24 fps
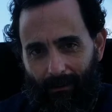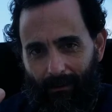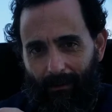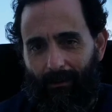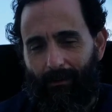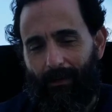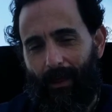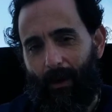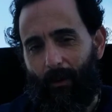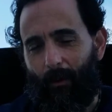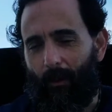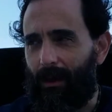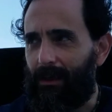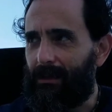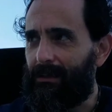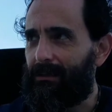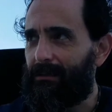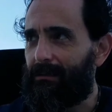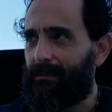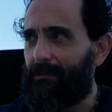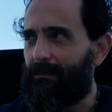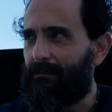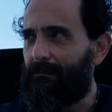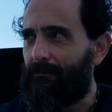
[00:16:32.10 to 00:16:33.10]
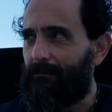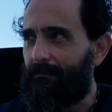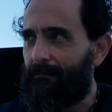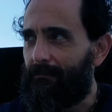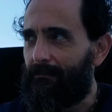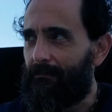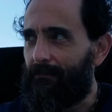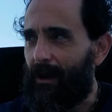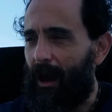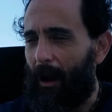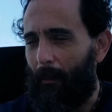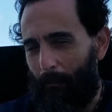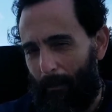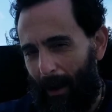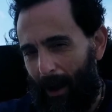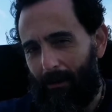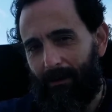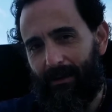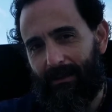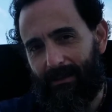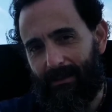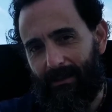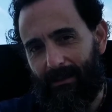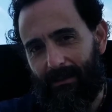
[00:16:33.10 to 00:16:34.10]
that was about
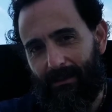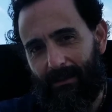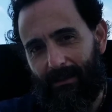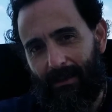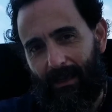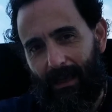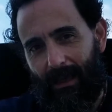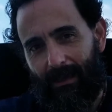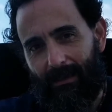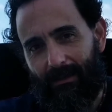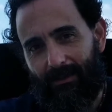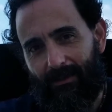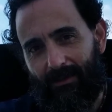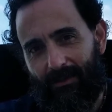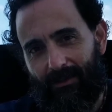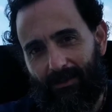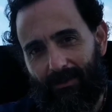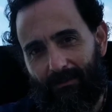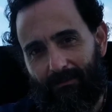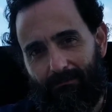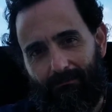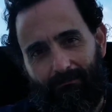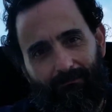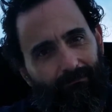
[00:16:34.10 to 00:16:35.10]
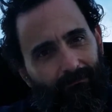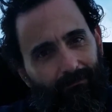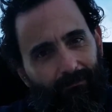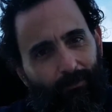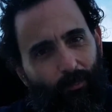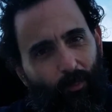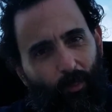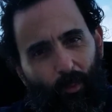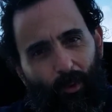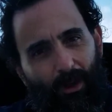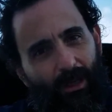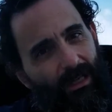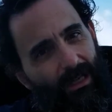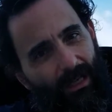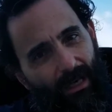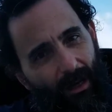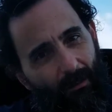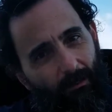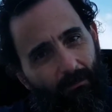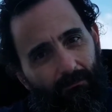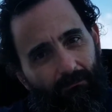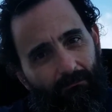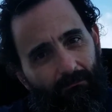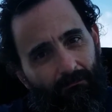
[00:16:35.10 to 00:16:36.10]
as easy as pointing it
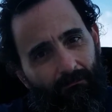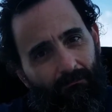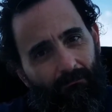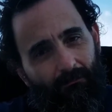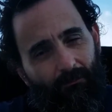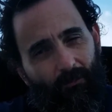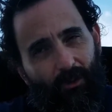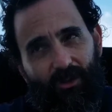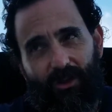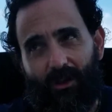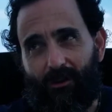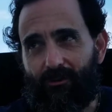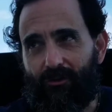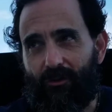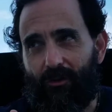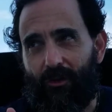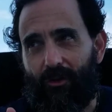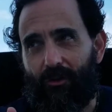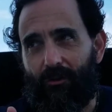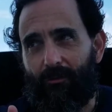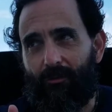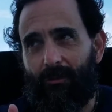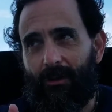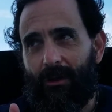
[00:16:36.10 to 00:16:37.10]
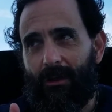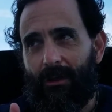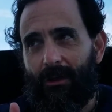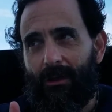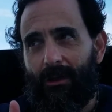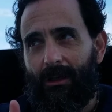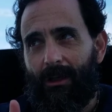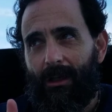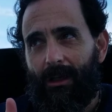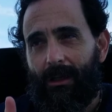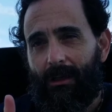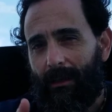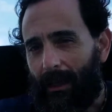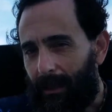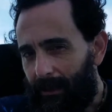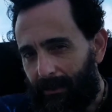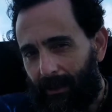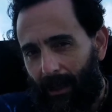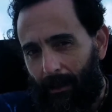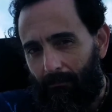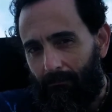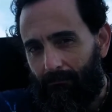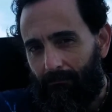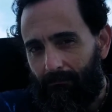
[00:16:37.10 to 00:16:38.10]
up, which I'll show you next
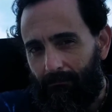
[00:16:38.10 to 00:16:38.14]
time.